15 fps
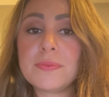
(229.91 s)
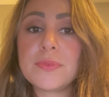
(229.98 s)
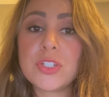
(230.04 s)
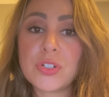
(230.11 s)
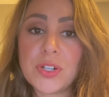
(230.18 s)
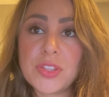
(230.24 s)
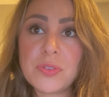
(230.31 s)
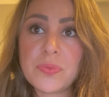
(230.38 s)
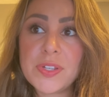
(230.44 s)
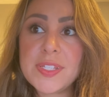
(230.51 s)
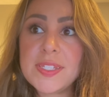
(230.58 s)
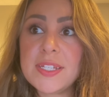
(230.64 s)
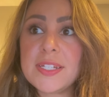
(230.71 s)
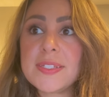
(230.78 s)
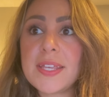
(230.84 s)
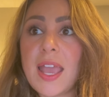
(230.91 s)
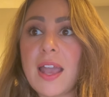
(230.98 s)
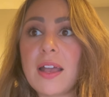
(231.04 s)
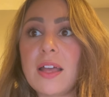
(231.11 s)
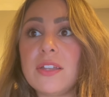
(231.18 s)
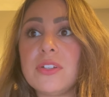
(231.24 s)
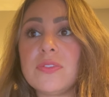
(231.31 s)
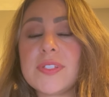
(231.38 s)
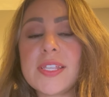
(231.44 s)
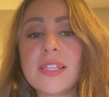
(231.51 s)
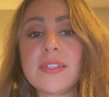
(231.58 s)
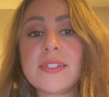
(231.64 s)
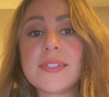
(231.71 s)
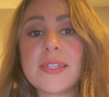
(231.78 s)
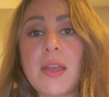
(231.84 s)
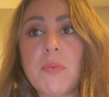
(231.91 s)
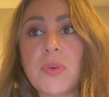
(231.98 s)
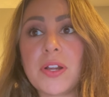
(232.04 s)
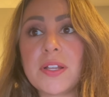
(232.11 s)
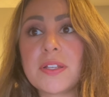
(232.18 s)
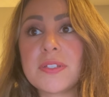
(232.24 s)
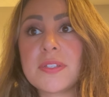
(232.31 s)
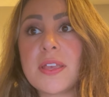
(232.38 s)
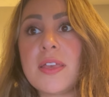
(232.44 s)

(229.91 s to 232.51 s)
During the recent attack on New Zealand's networks,